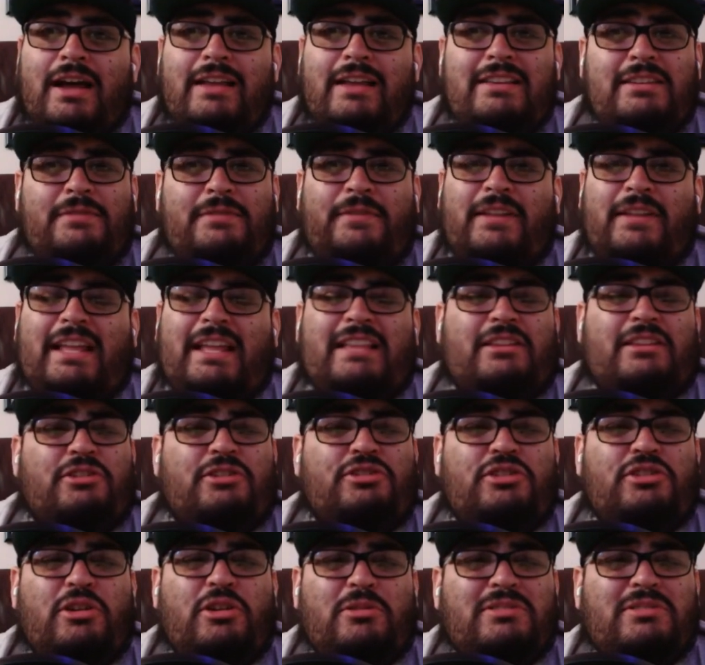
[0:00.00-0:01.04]
I just feel like
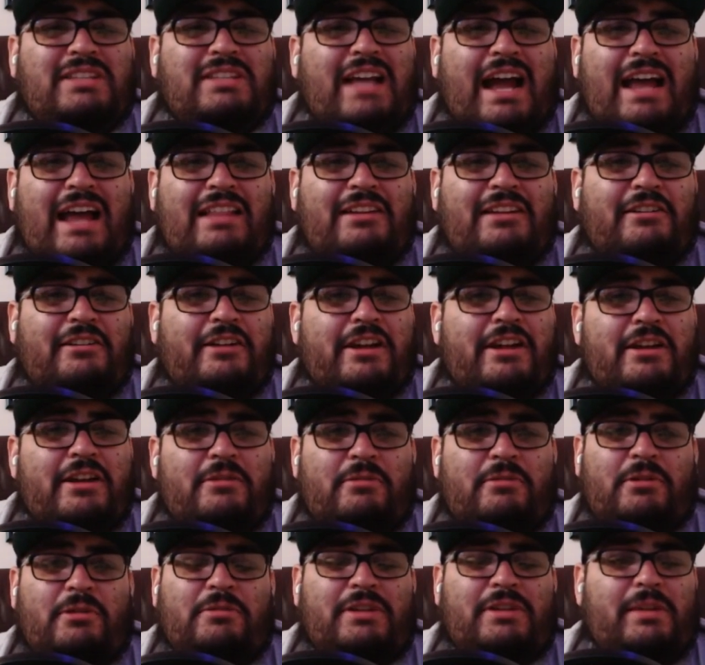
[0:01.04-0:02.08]
they're so Tyler
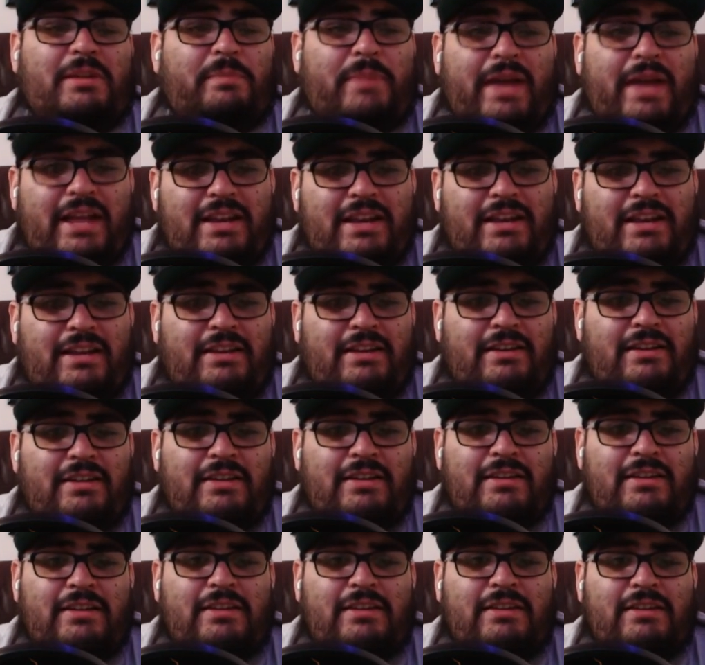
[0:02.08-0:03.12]
Herro dependent.
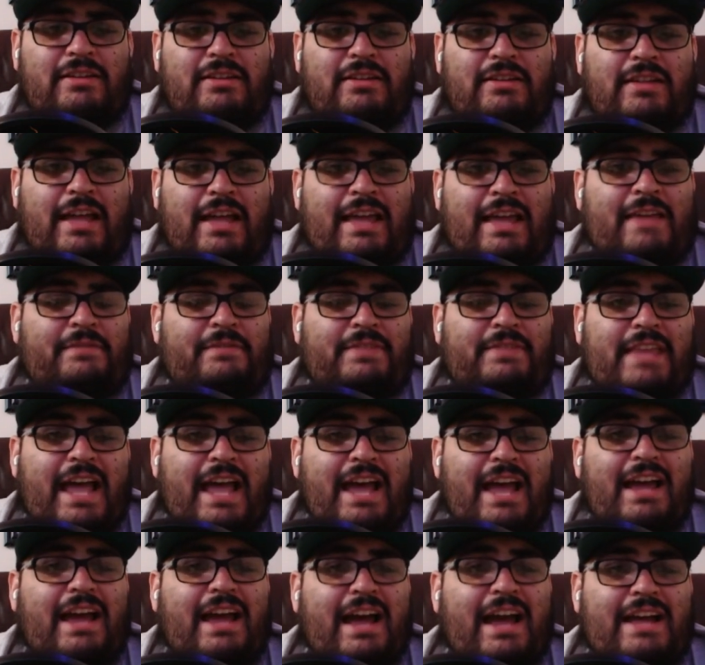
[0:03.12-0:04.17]
Like if
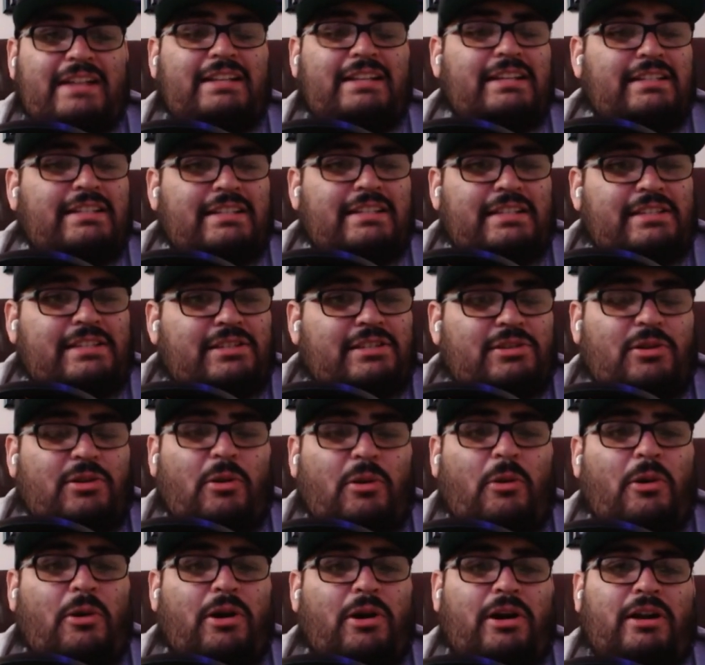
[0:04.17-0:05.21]
that guy doesn't
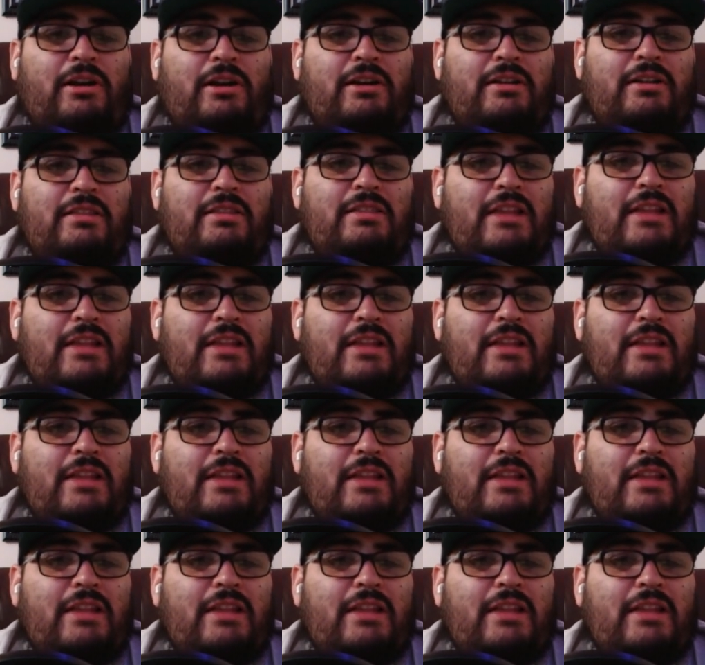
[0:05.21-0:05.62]
score,